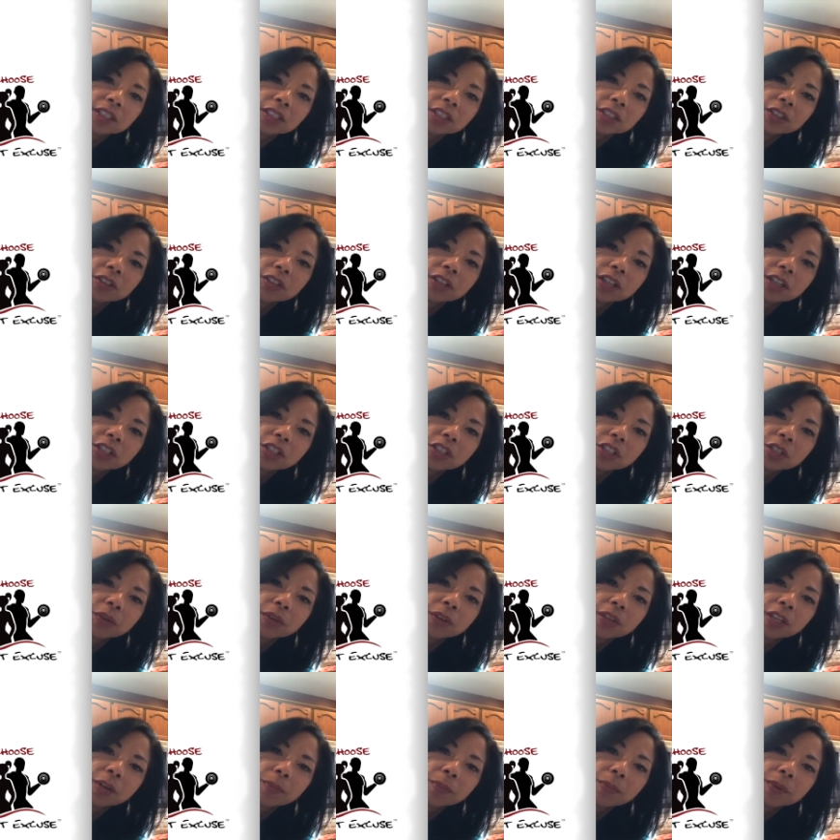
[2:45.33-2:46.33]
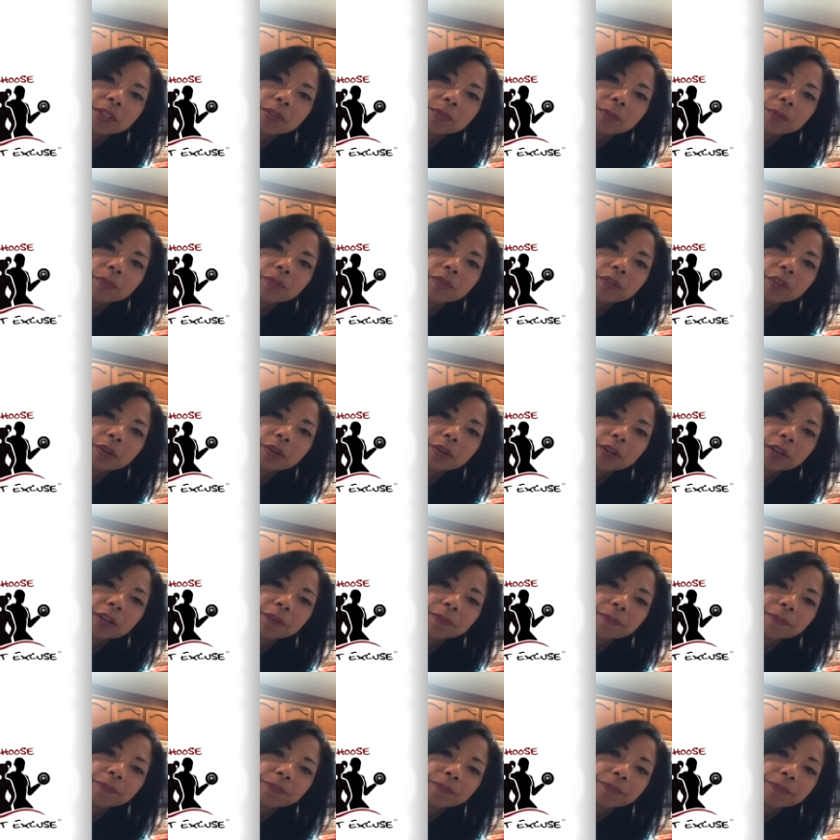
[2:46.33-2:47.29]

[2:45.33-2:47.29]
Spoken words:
You're not showing up as a viewer.